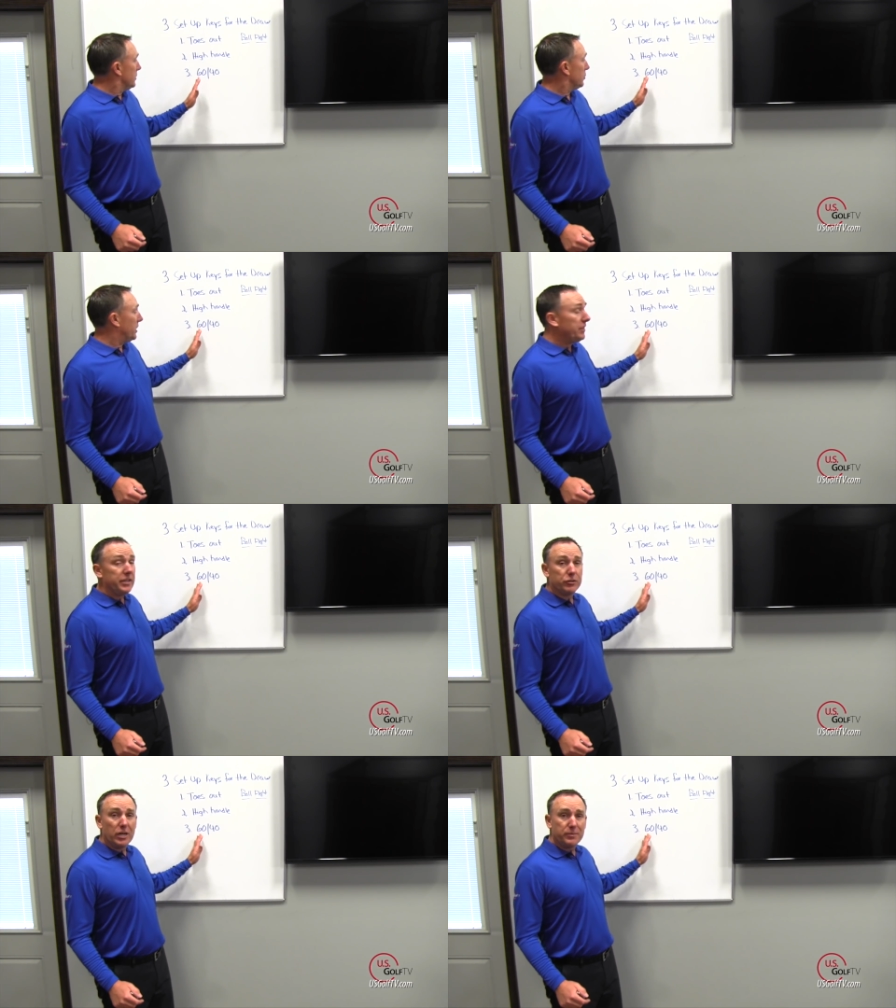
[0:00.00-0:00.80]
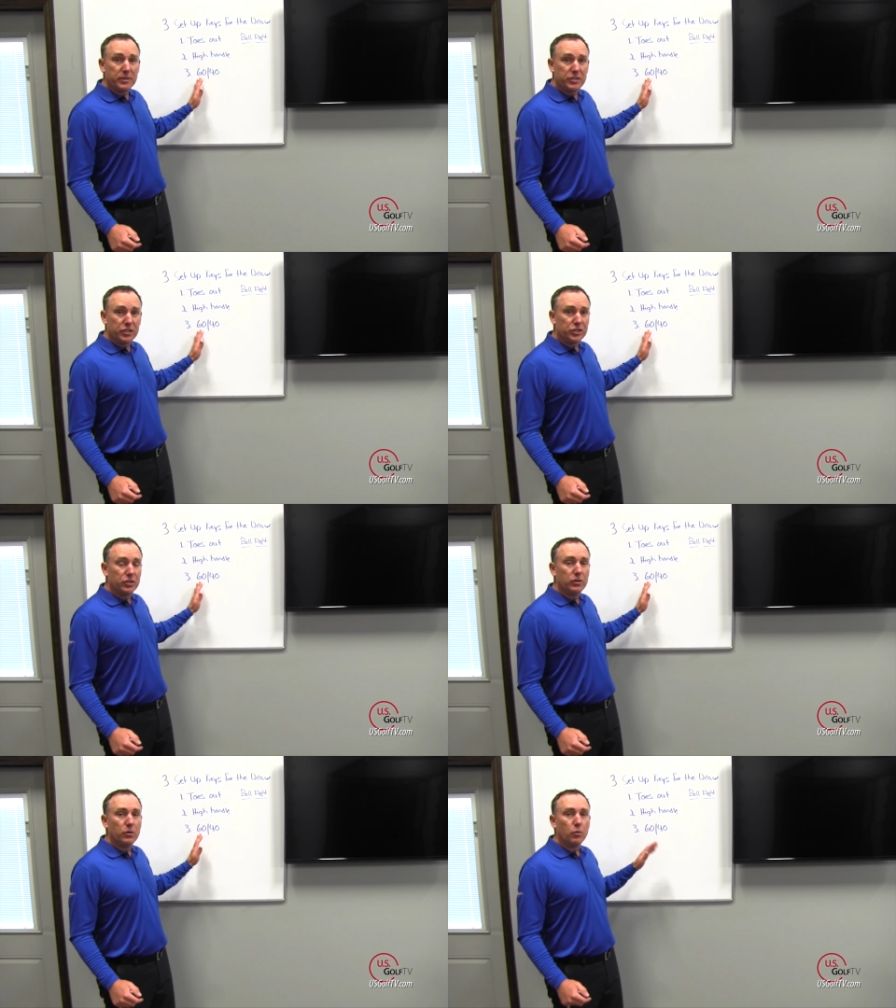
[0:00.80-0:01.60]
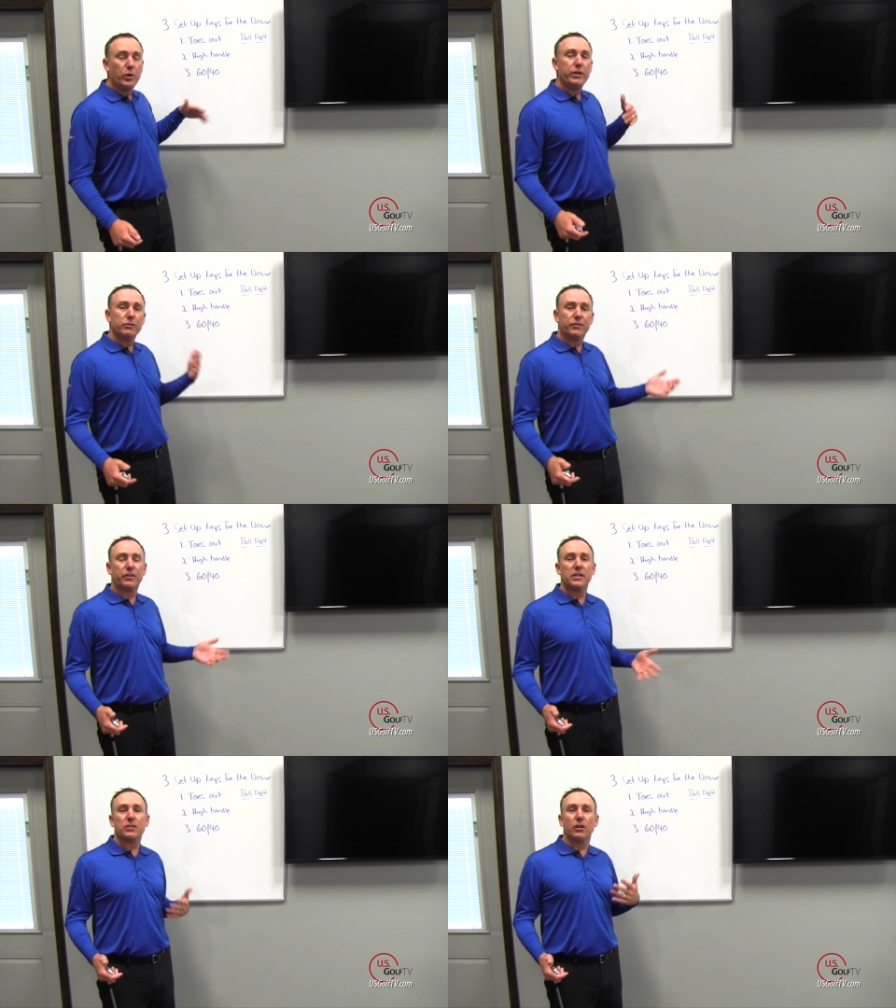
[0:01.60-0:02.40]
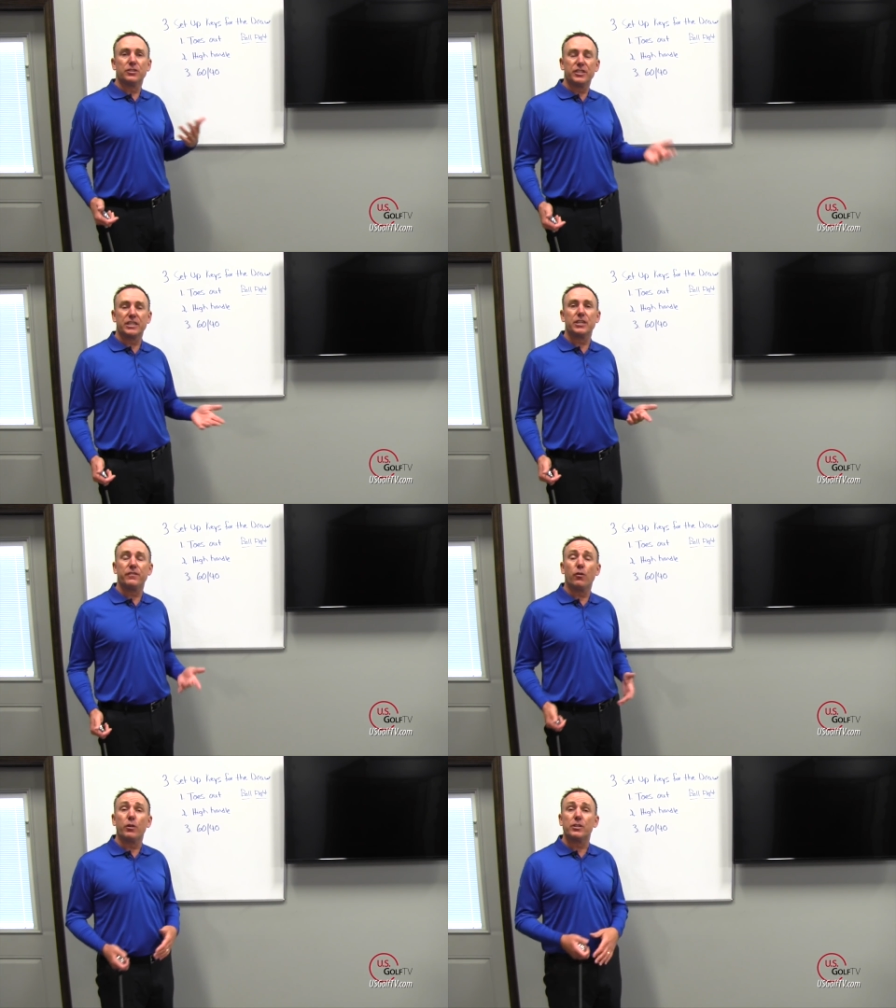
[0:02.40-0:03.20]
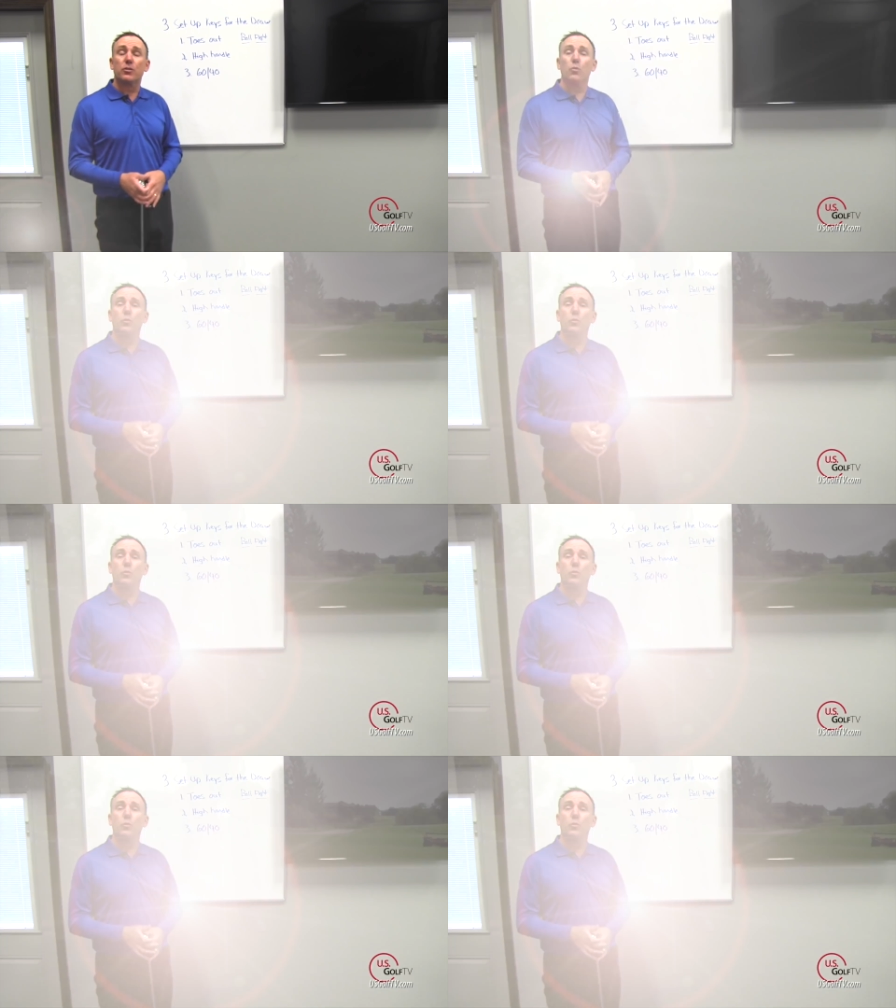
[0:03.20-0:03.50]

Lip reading: So in the address position, we use a phrase called 60-40. So